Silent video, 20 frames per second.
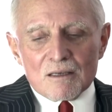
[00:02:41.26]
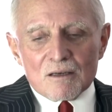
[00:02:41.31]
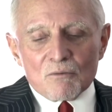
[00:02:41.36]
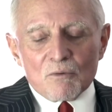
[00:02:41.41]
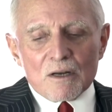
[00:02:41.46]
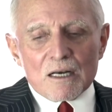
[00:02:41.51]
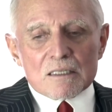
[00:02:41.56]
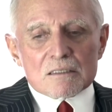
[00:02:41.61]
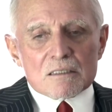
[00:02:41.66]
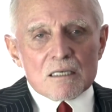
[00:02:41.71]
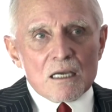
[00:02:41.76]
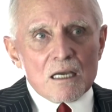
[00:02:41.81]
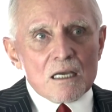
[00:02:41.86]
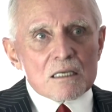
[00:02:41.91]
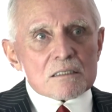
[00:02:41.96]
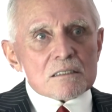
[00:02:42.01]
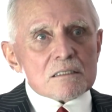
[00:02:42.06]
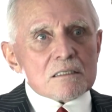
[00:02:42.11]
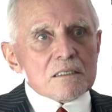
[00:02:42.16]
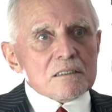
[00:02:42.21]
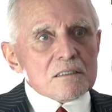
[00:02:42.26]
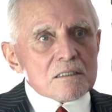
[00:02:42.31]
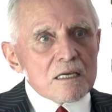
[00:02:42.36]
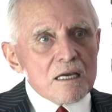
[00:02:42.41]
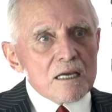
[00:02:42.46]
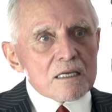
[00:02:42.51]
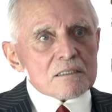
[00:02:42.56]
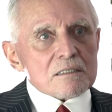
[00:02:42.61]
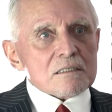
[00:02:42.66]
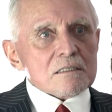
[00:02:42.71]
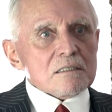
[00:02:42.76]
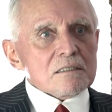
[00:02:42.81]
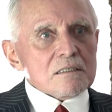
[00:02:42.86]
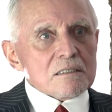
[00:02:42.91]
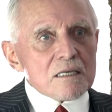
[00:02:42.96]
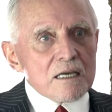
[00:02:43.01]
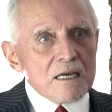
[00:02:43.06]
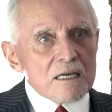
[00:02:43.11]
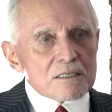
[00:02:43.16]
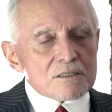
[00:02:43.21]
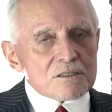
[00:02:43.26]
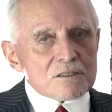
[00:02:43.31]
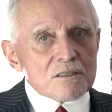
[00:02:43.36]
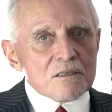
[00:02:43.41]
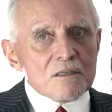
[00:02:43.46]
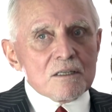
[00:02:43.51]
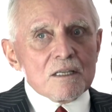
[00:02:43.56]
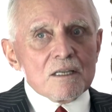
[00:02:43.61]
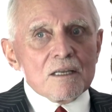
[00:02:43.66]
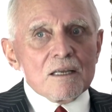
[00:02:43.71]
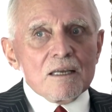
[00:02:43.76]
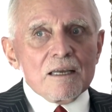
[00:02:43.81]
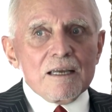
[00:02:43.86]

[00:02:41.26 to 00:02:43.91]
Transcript: want to test and test and test,